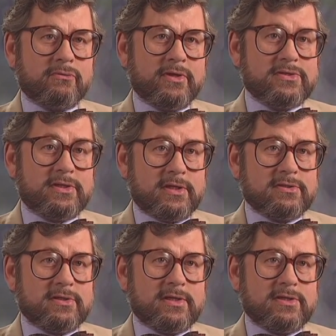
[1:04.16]

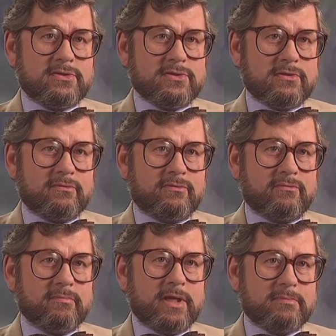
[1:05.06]
authenticated cases of
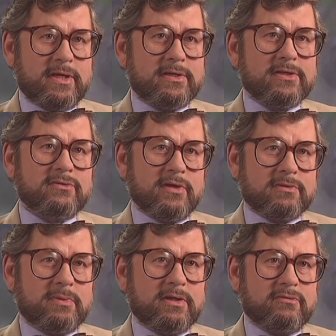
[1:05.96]
man-made
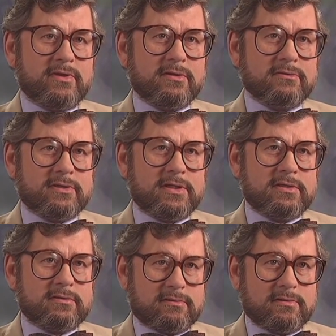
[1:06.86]
artefacts being found
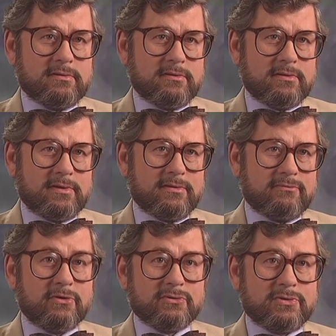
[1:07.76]
in
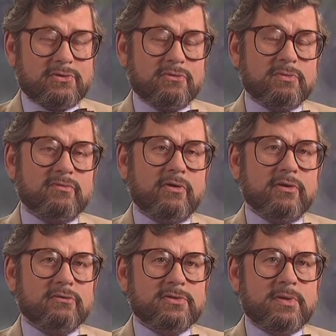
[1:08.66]
rocks which are thought to be very
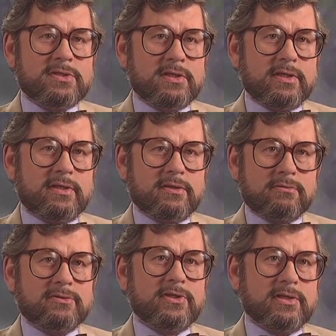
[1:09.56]
old, especially
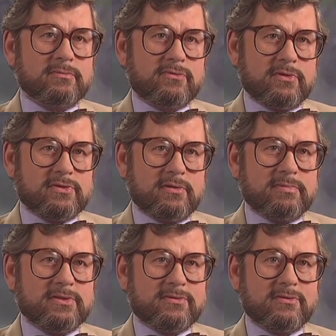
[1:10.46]
coal seams, for
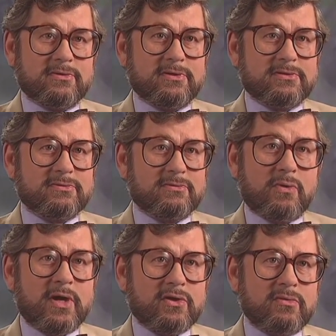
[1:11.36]
example. It's
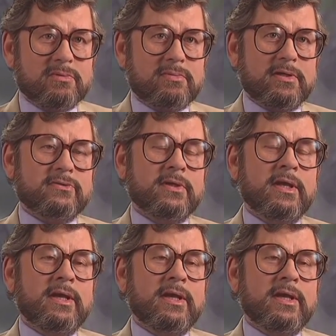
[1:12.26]
quite commonplace.